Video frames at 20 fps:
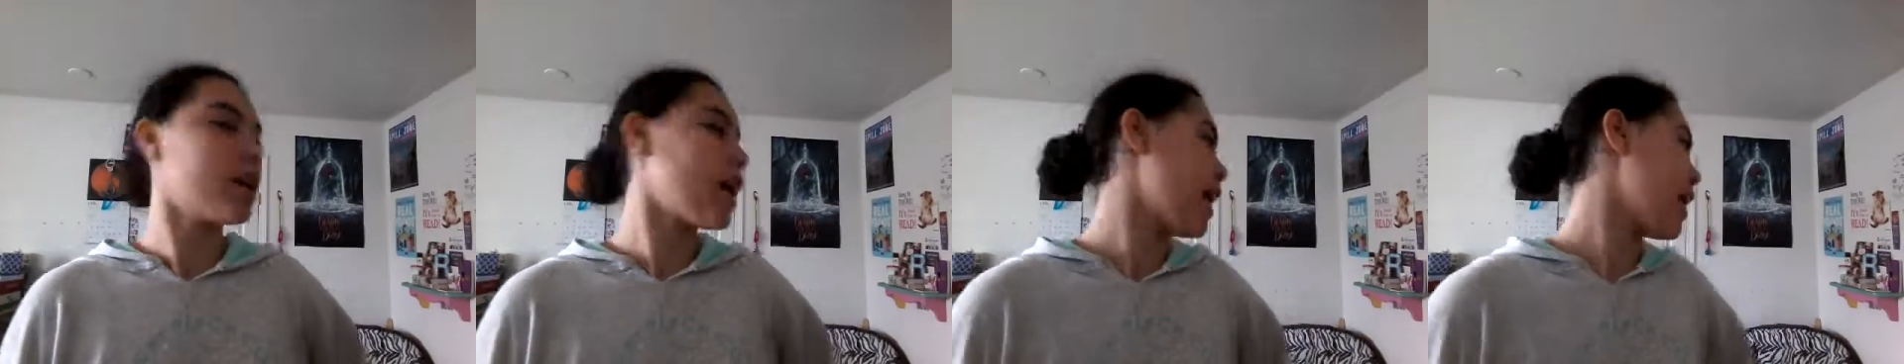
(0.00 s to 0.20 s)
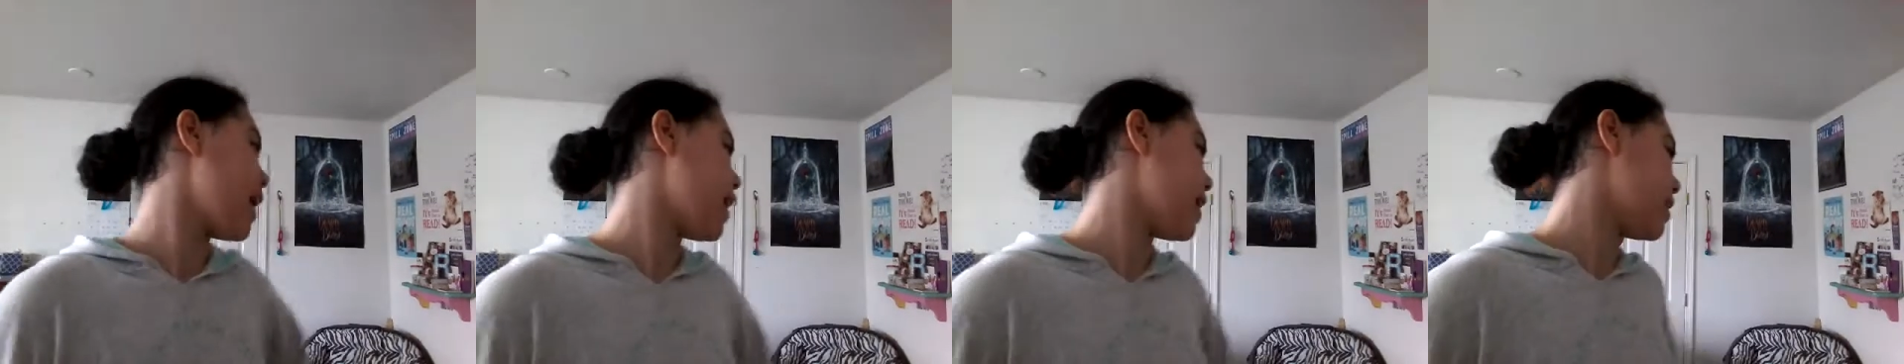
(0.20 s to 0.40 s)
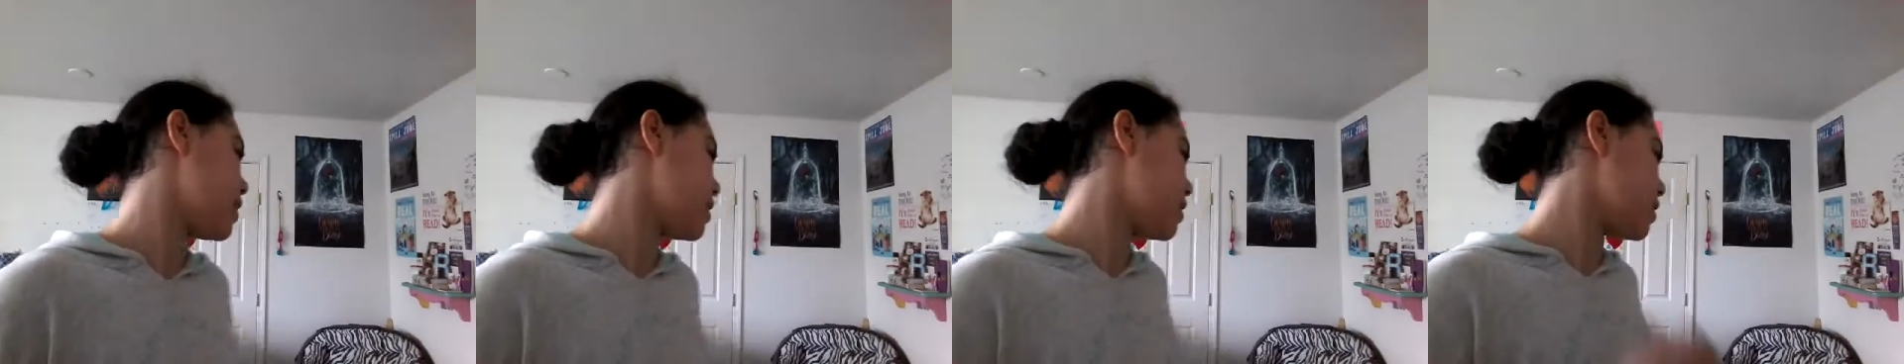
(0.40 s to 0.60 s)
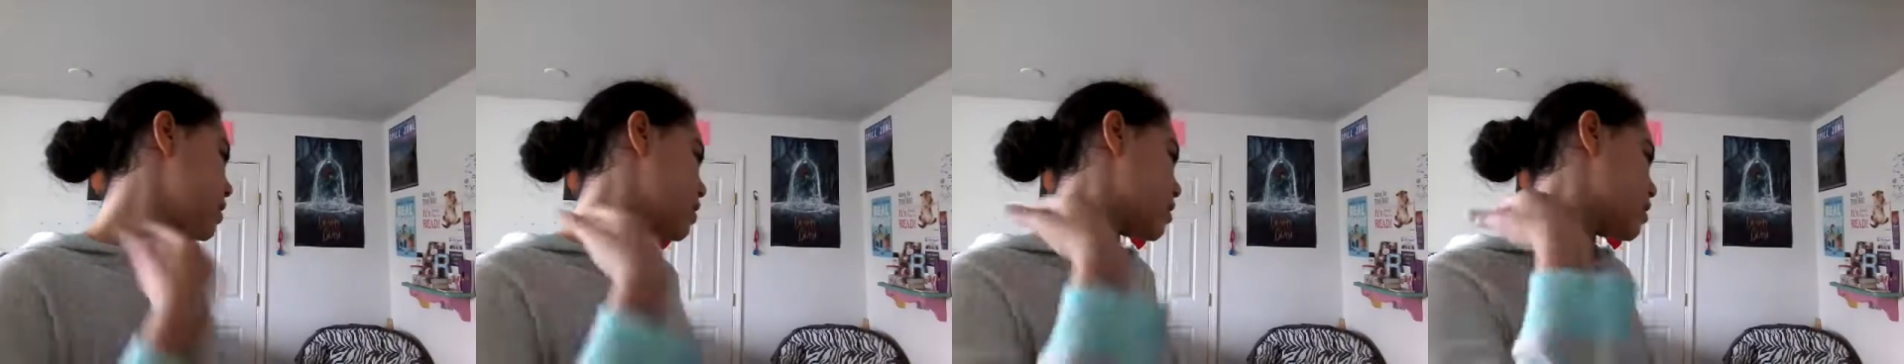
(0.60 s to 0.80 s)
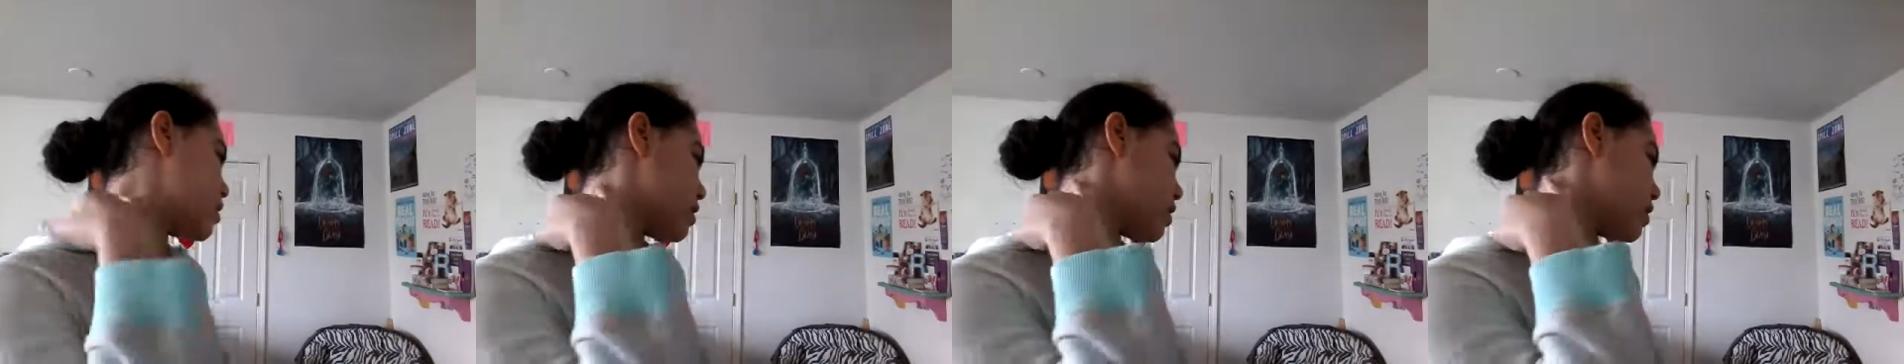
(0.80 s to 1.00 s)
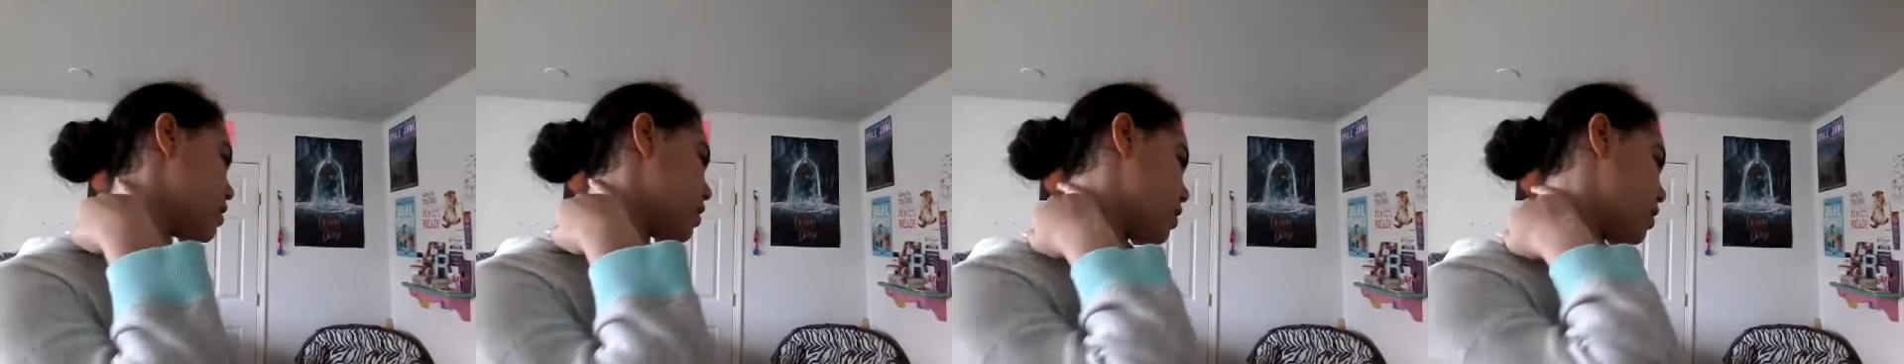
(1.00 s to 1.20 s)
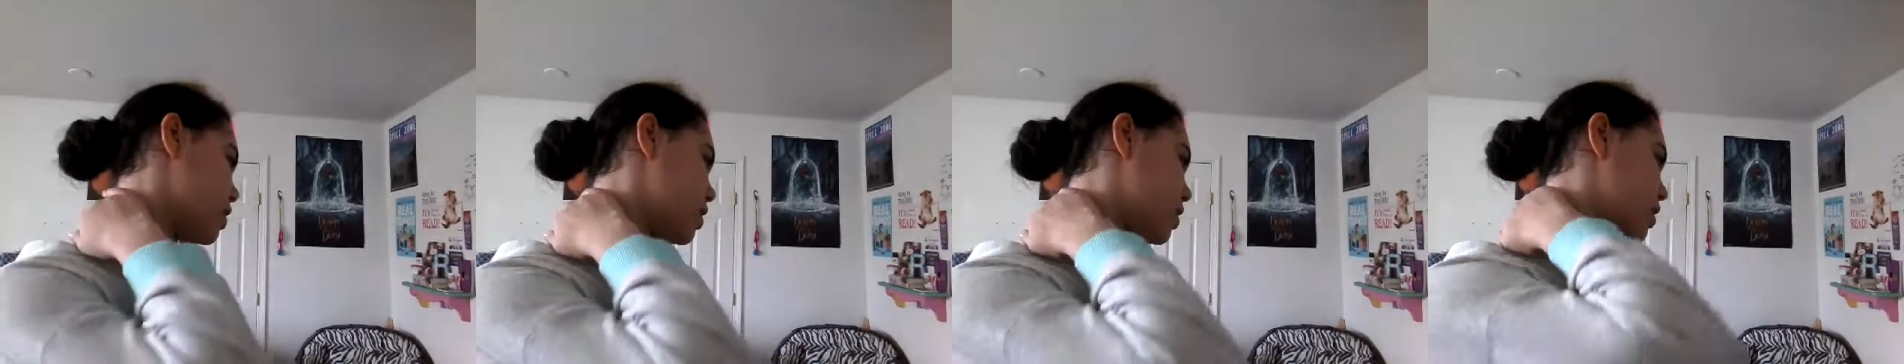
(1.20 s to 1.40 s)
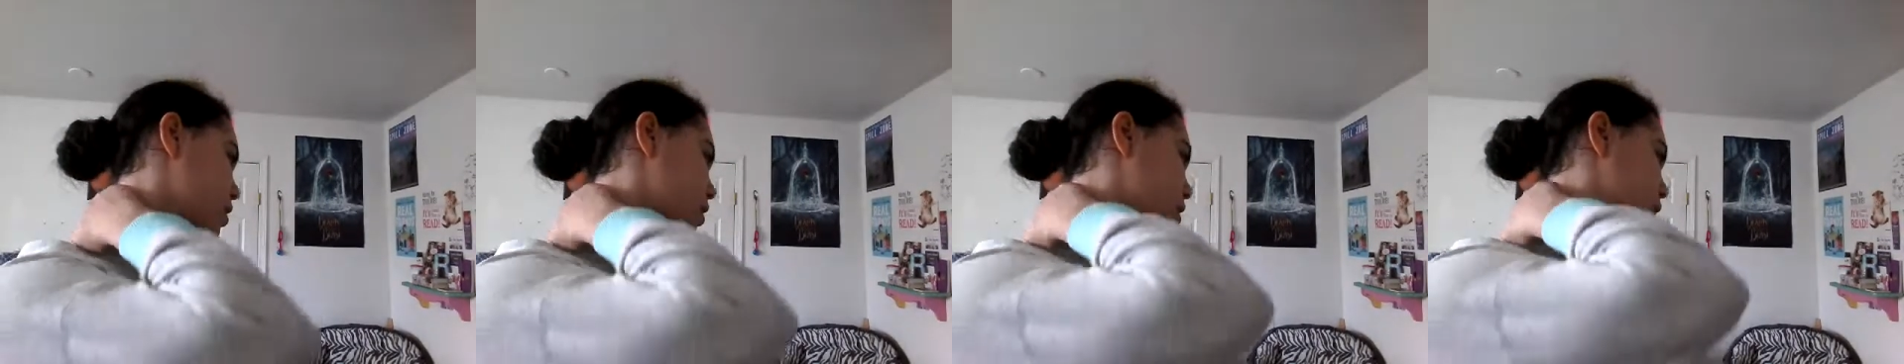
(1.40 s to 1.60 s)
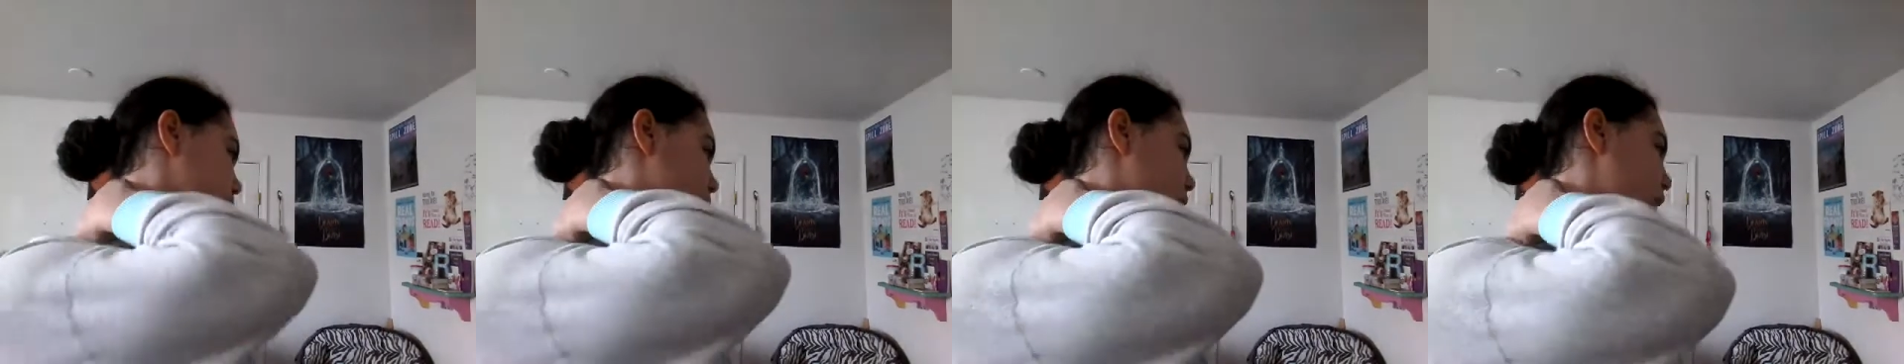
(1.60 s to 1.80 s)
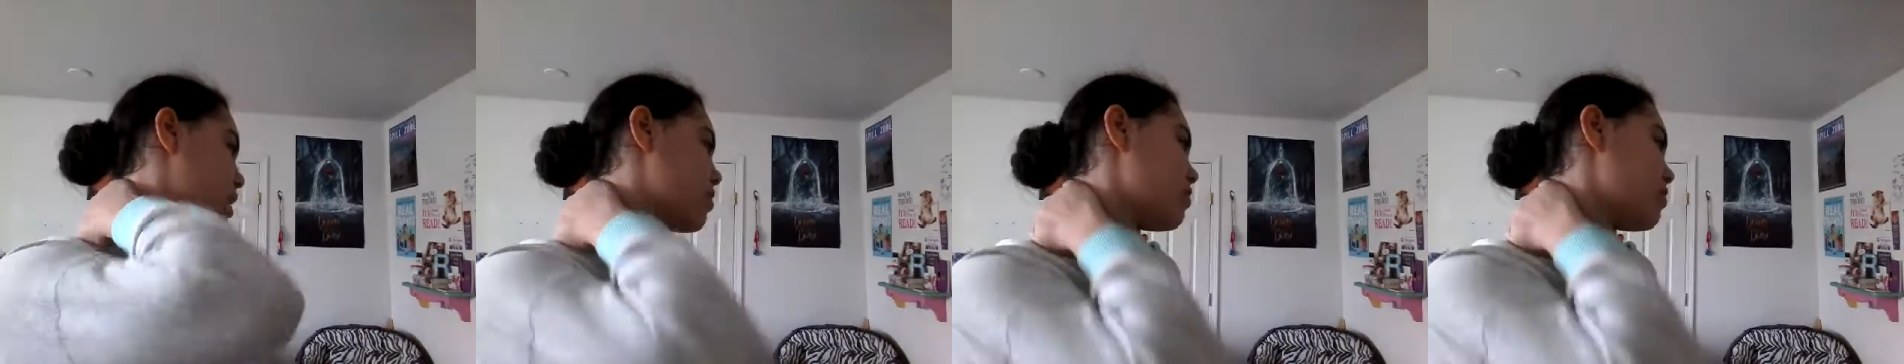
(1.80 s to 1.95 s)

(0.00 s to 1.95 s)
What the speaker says: And I